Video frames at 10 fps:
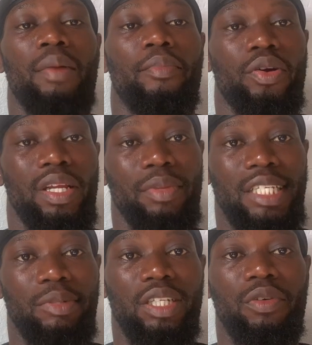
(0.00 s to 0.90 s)
Or let me
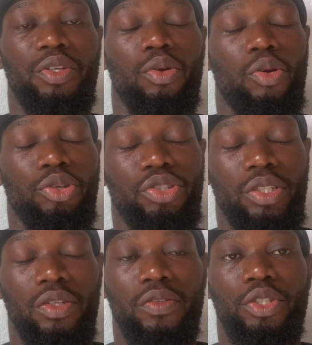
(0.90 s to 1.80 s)
explain some of the core strengths
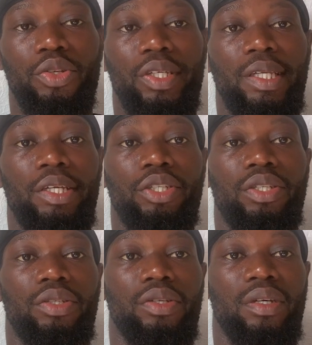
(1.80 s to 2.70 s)
and say in case
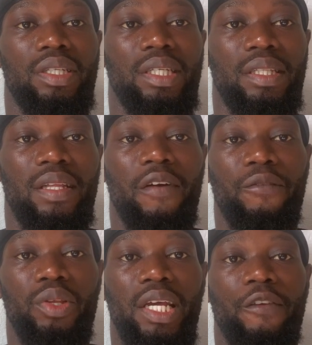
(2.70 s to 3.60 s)
you're in that
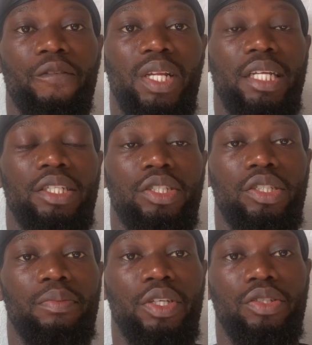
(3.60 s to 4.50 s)
field and you feel like this is
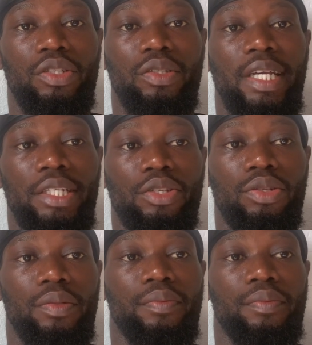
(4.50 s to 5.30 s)
something you need to get into.